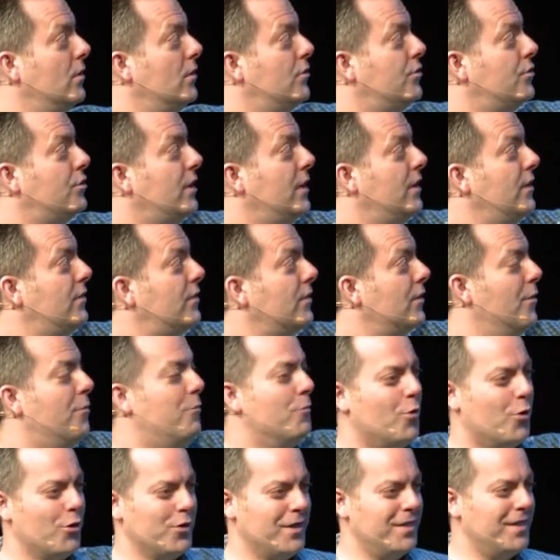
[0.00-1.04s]
Jesus,
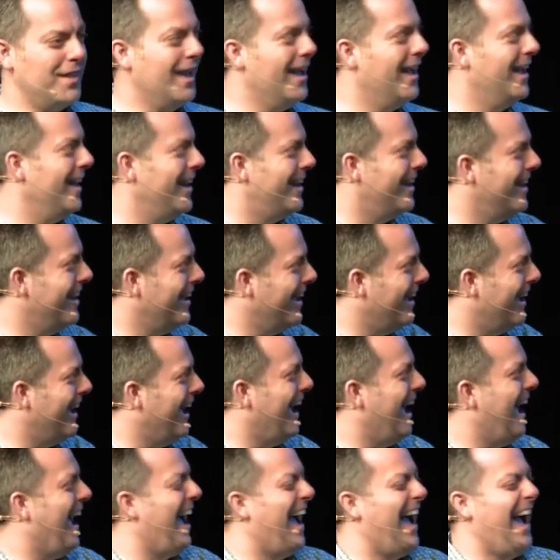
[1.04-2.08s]
more than
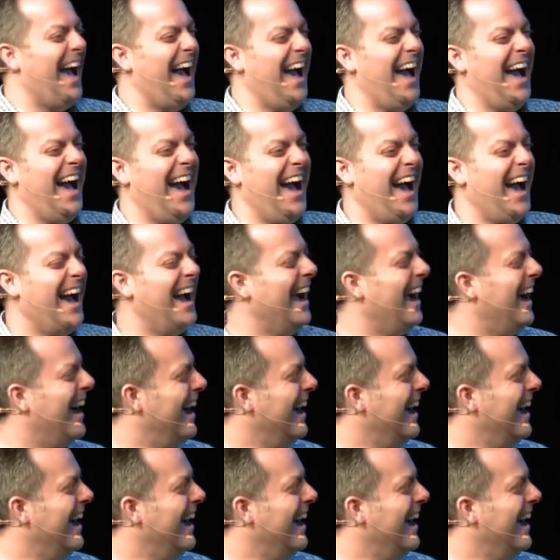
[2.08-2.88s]
that.